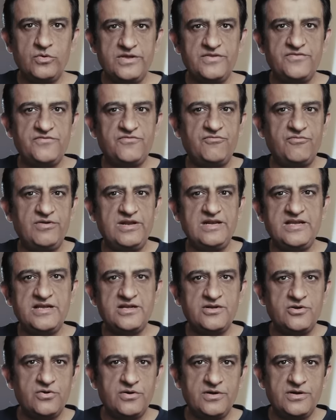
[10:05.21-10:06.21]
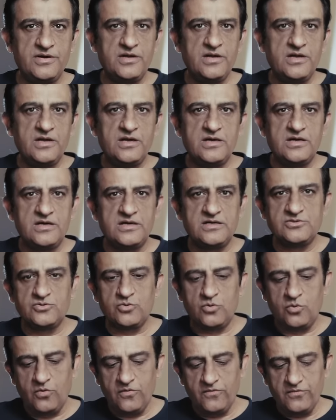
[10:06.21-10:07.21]
it's really good uh,
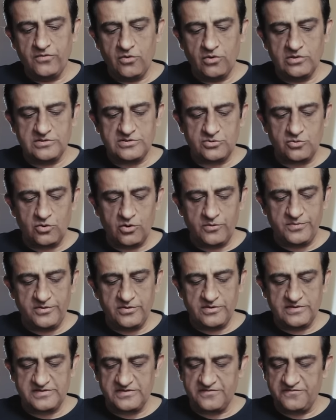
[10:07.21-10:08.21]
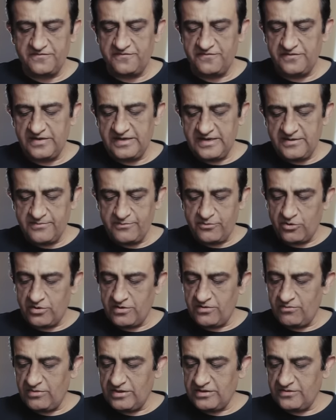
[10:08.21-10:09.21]
so overall scorpio it's a very
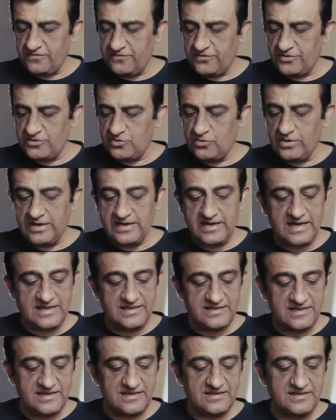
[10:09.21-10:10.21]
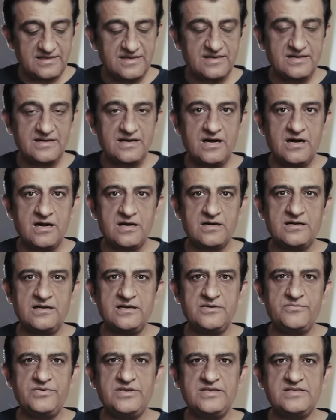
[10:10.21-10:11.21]
important month for you and i think there are going
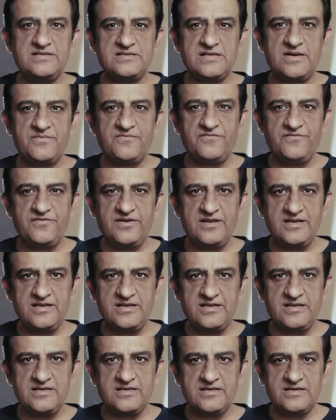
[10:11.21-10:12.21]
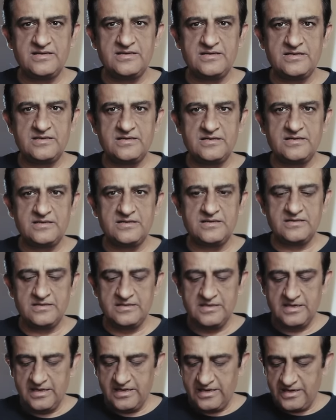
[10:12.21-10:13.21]
to be some very uh,
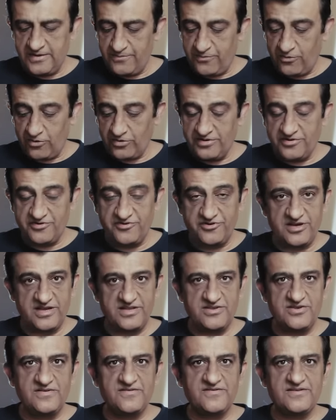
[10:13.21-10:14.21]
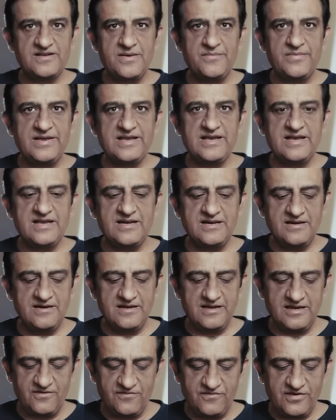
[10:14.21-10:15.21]
important changes coming in
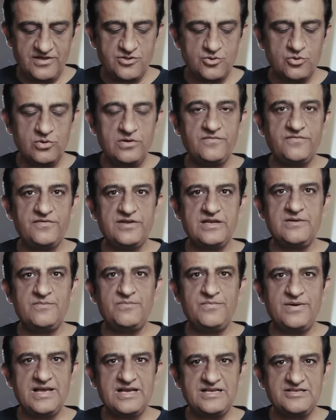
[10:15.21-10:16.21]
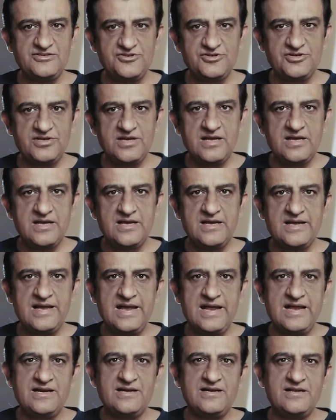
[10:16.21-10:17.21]
in which you'll feel blessed
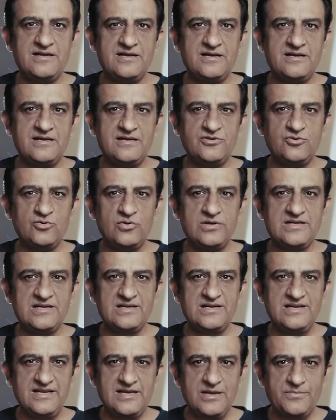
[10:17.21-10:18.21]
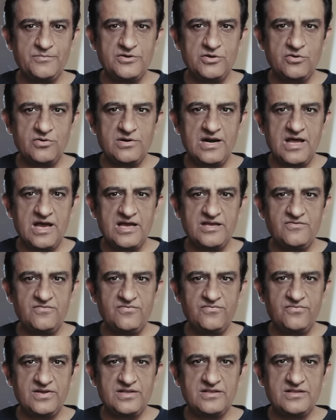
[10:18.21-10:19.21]
and uh, you'll clean up your
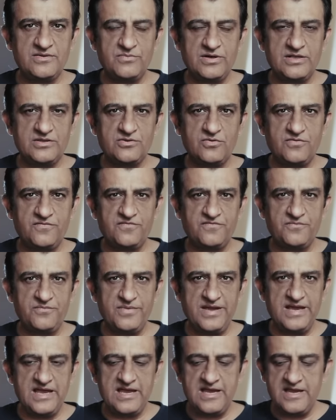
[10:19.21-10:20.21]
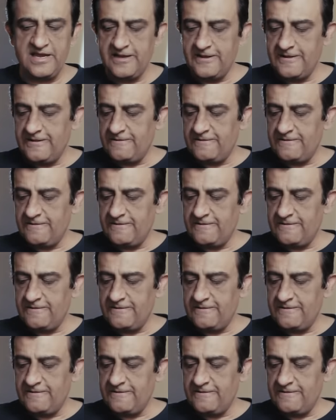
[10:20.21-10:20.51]
life in the month of may